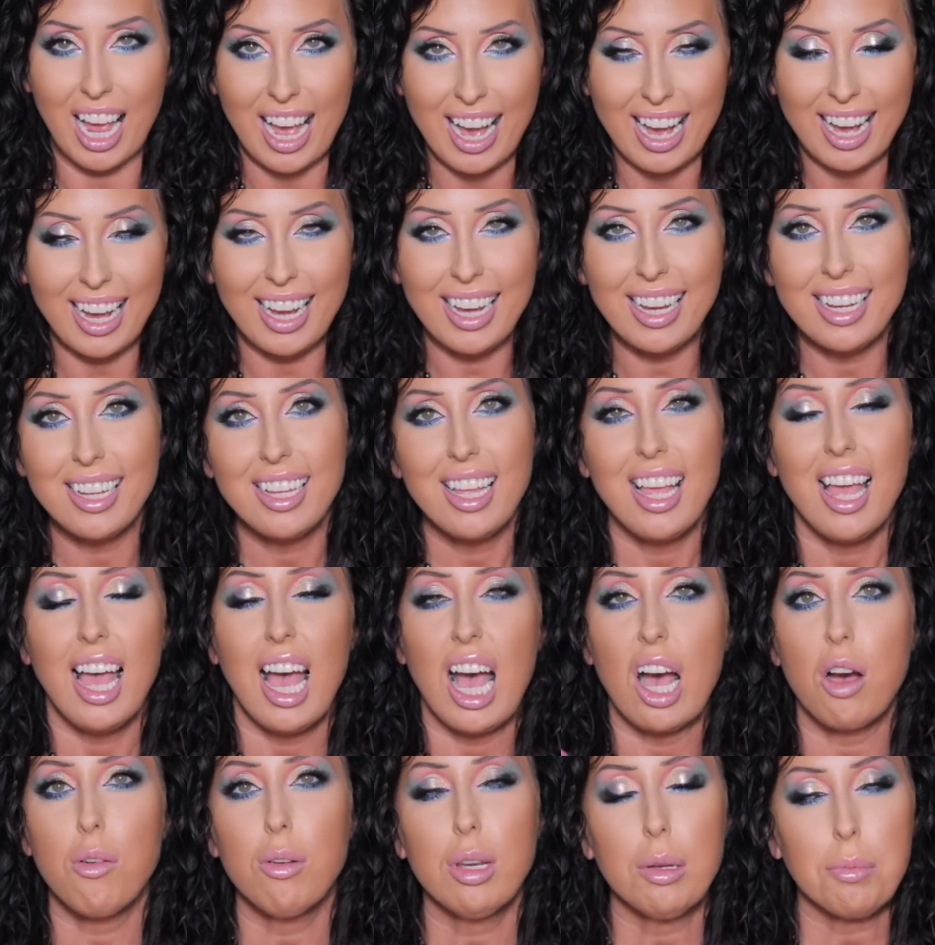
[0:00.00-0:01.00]
I
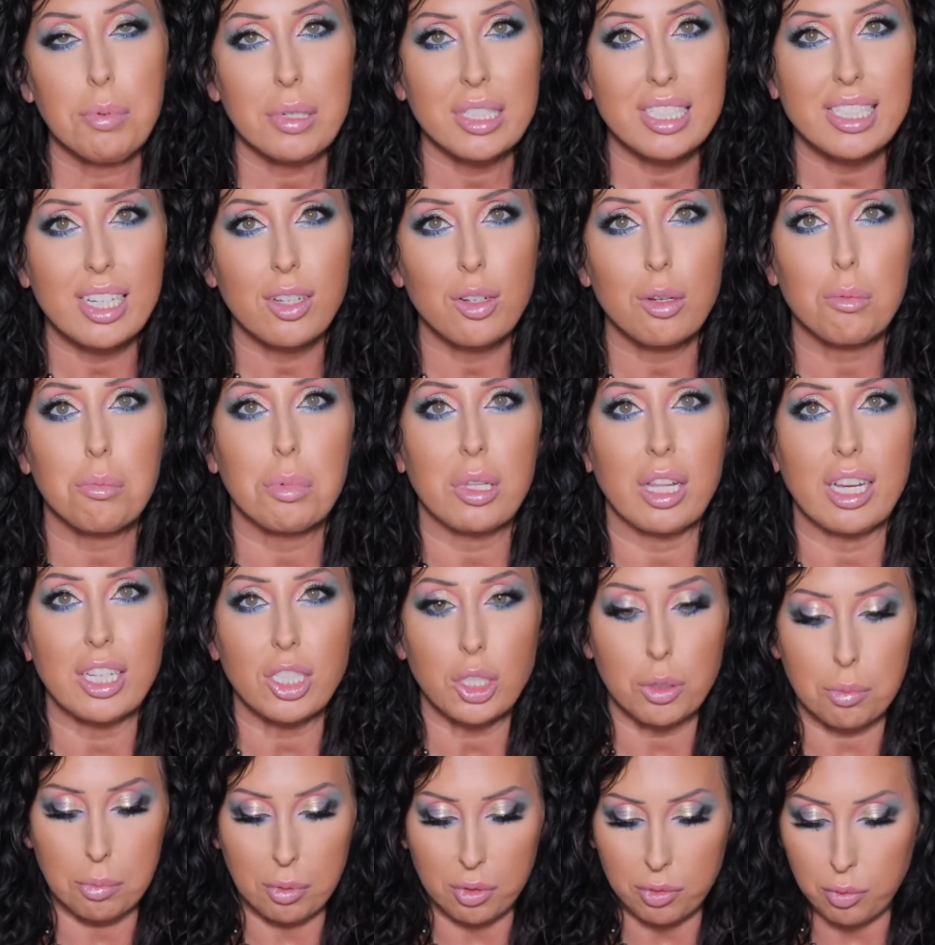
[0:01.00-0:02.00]
want to put down a
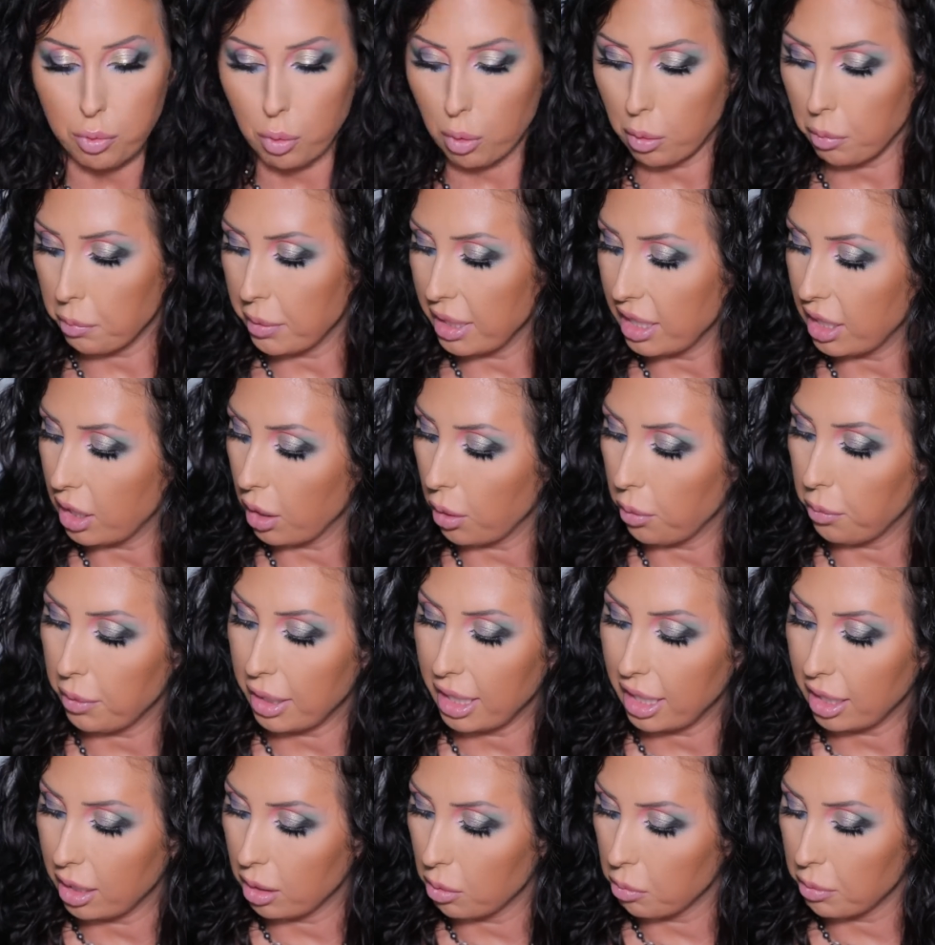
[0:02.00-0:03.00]
blush before we go
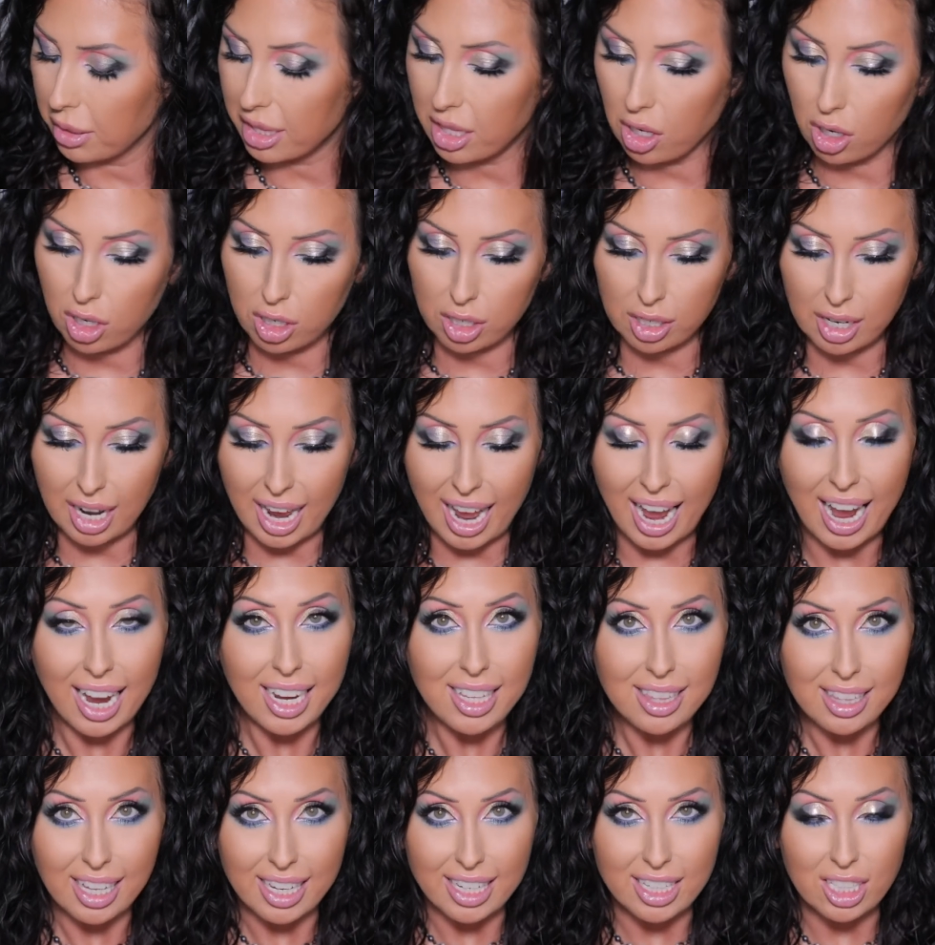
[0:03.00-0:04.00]
in with our
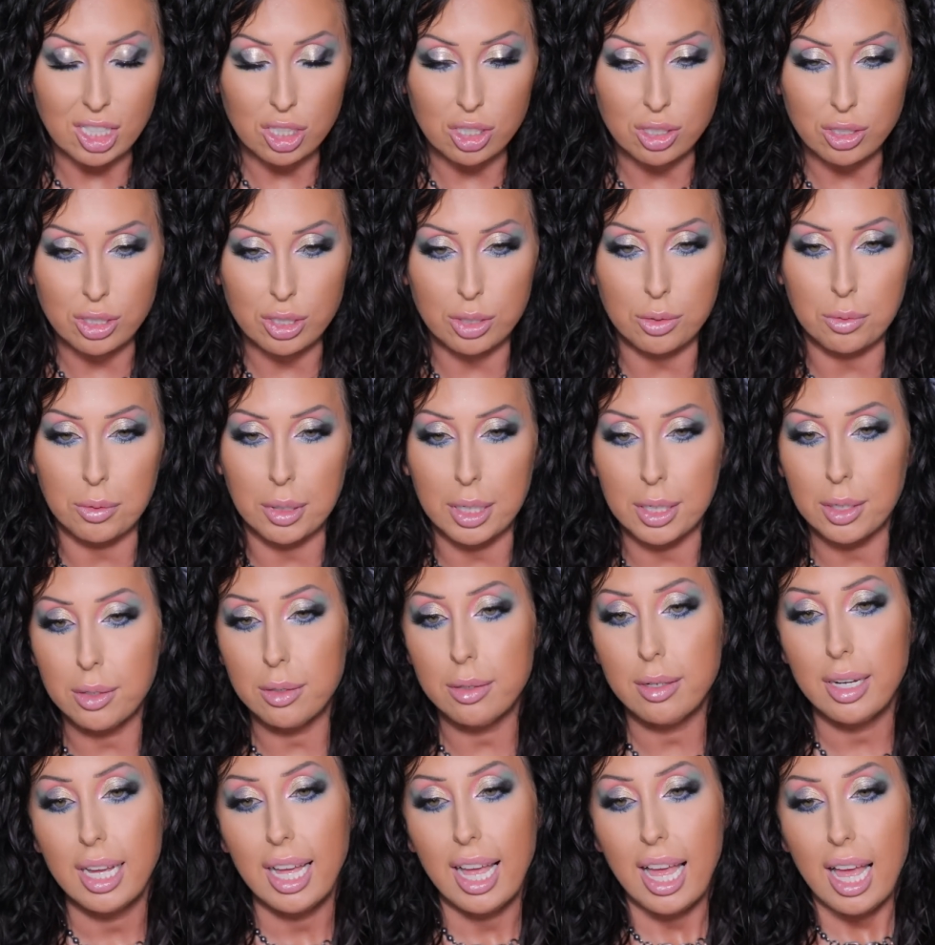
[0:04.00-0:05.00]
highlighter
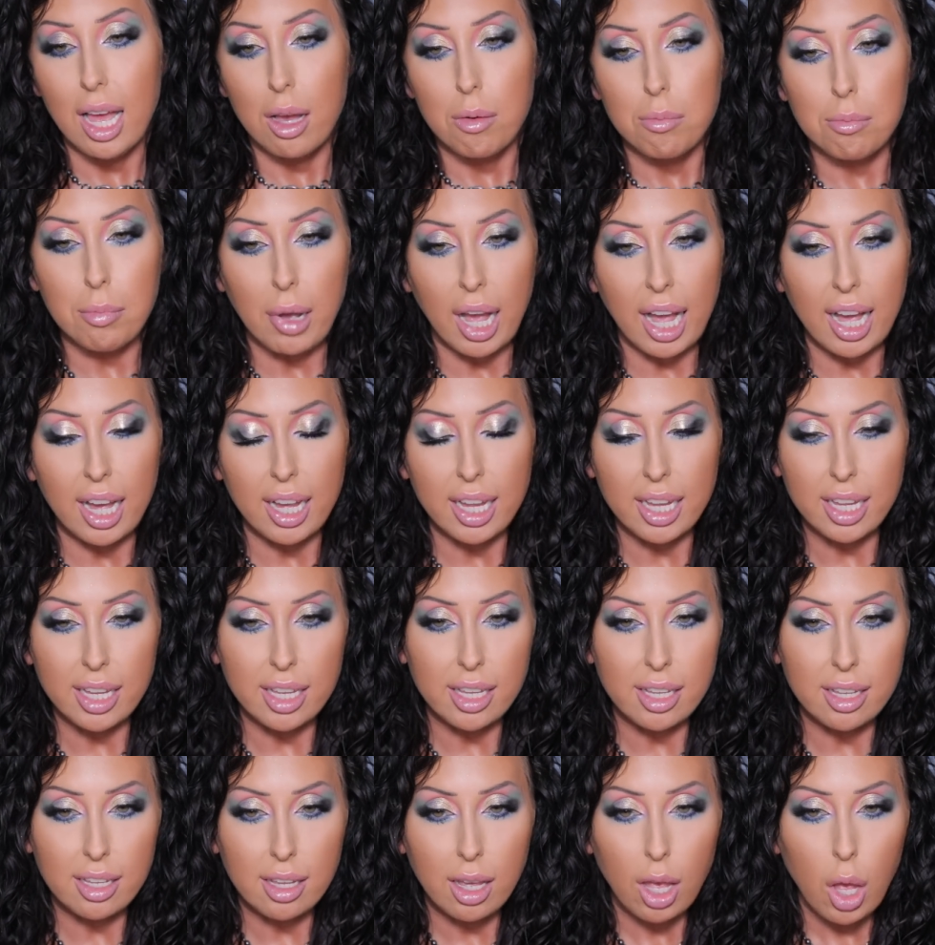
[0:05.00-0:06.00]
duo.
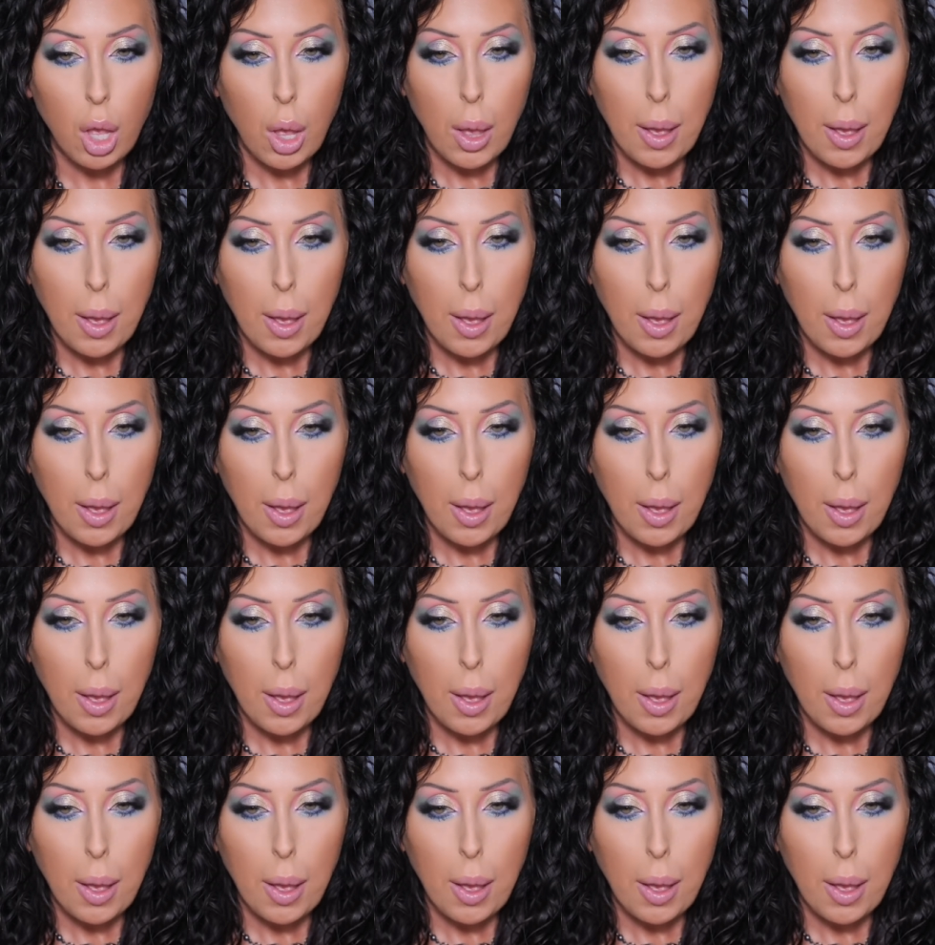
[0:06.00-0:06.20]
My